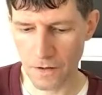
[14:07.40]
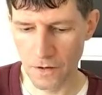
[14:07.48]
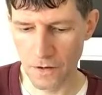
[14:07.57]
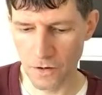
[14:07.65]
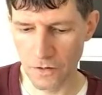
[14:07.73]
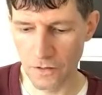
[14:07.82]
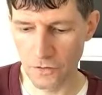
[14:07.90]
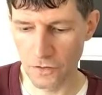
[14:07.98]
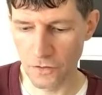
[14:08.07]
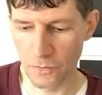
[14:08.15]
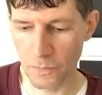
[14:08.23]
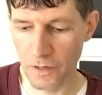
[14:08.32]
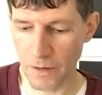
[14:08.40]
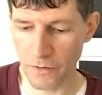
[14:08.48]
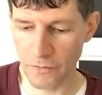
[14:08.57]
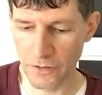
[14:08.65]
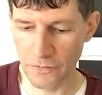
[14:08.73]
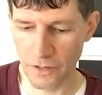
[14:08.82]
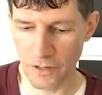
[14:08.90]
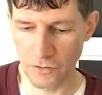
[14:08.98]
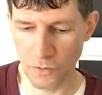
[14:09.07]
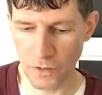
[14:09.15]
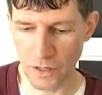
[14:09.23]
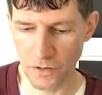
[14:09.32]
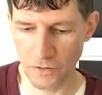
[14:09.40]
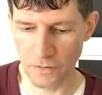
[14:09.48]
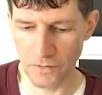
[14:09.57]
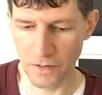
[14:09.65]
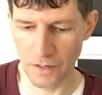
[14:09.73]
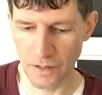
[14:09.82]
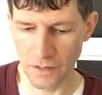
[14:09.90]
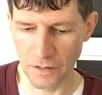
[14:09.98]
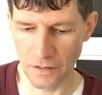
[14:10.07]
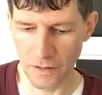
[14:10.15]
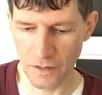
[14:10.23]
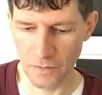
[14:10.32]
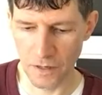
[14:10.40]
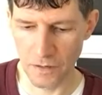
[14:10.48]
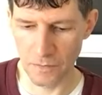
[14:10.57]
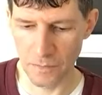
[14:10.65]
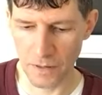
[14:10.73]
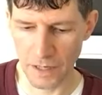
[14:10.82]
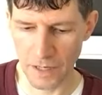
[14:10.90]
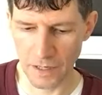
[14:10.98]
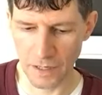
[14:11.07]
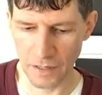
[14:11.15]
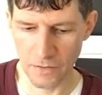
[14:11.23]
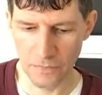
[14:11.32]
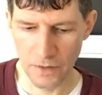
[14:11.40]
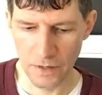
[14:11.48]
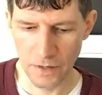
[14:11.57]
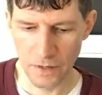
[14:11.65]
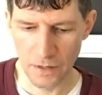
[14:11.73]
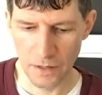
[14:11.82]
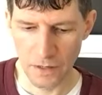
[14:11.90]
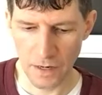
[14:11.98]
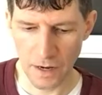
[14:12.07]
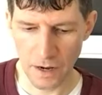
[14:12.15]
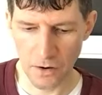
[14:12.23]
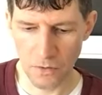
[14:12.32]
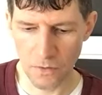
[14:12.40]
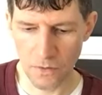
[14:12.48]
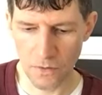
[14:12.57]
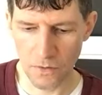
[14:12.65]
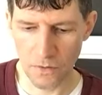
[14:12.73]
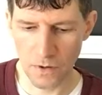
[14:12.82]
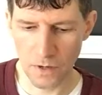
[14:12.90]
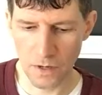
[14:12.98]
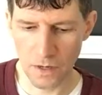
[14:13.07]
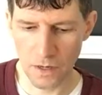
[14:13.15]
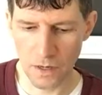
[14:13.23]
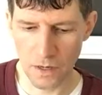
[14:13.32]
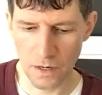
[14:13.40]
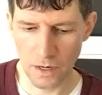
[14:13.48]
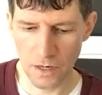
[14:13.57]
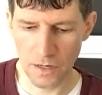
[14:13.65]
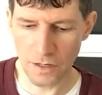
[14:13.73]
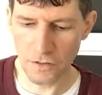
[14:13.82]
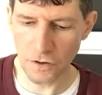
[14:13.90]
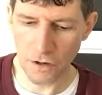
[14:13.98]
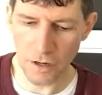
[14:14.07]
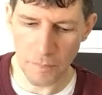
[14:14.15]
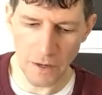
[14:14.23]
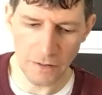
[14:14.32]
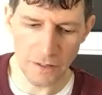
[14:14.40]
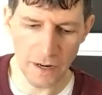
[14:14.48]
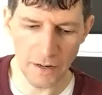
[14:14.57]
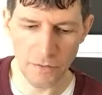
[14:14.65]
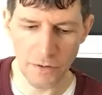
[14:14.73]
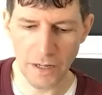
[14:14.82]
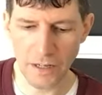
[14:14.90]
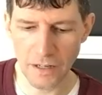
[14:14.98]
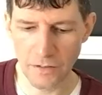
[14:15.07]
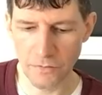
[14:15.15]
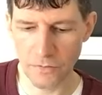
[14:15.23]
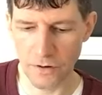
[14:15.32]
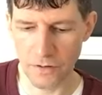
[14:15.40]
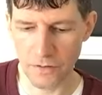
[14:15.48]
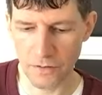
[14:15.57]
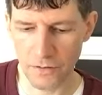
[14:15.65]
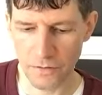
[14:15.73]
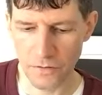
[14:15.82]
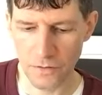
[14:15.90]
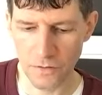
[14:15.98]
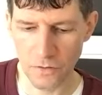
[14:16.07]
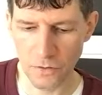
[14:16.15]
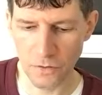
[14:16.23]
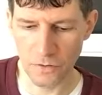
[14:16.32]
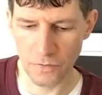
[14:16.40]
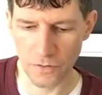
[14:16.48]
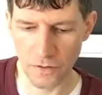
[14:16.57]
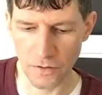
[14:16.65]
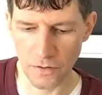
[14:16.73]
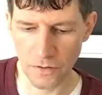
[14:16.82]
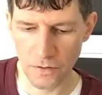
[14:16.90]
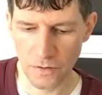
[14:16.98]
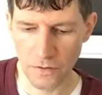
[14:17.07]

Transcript: you know, and so it's been about 15, 20 years of digging and, and planning. Now, he did talk about the Iranian front, the northern front.